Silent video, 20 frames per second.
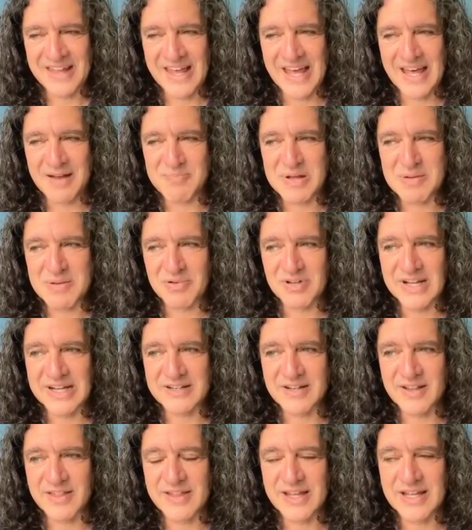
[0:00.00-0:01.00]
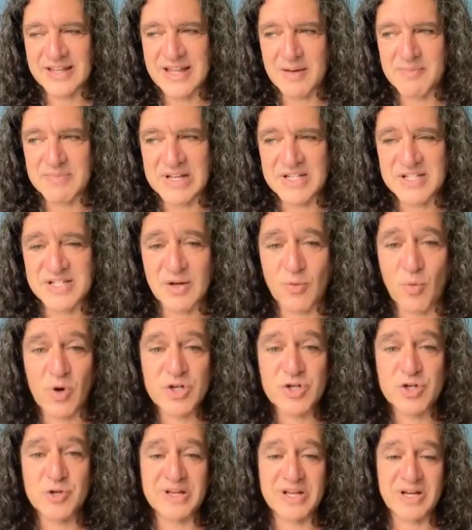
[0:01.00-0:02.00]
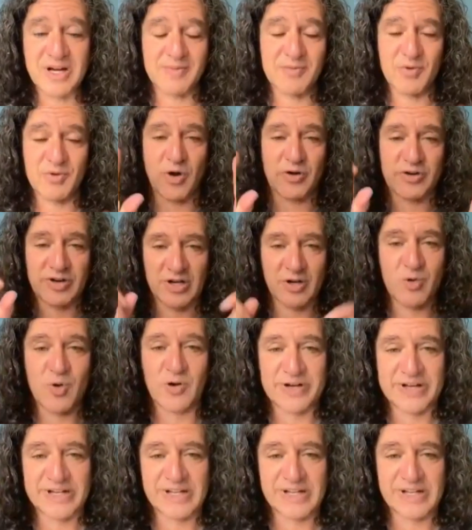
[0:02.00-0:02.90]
and people like to think that means that once you become quote unquote